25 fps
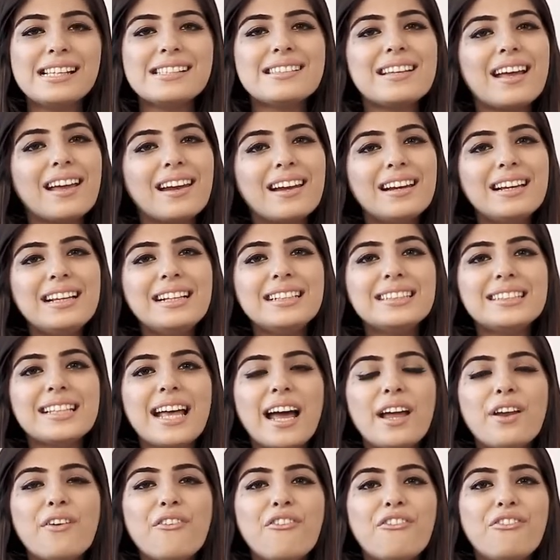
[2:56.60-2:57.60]
suddenly he
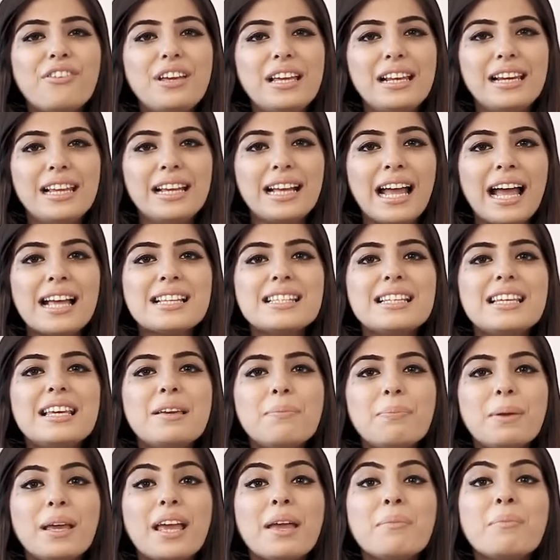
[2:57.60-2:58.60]
started feeling, as he
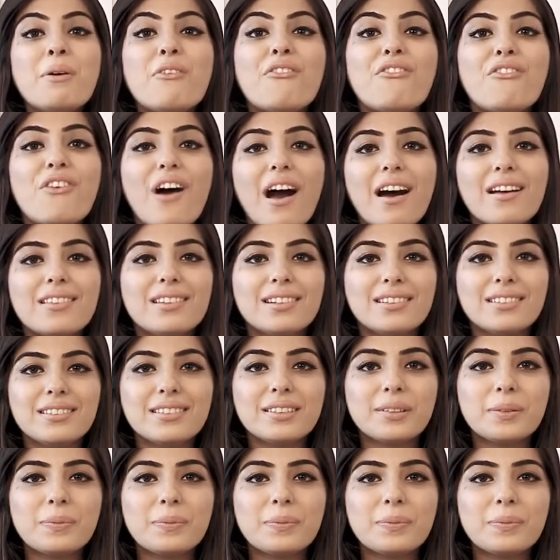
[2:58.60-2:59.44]
became a father,